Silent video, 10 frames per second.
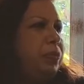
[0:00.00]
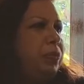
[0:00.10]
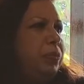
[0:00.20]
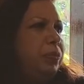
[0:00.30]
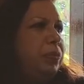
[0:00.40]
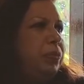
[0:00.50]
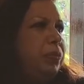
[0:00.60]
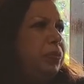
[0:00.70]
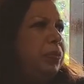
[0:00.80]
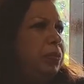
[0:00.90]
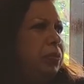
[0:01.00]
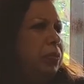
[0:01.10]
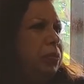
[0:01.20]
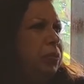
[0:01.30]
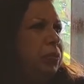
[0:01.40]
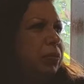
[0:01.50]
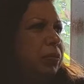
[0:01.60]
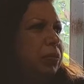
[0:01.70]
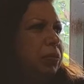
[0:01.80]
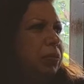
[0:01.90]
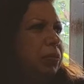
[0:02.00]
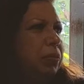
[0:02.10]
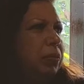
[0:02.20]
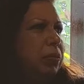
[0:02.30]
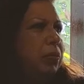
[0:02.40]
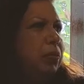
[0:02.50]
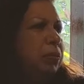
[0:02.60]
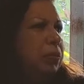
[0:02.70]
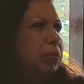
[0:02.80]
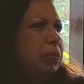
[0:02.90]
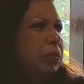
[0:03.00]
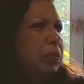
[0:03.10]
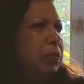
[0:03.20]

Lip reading: This person isn't speaking.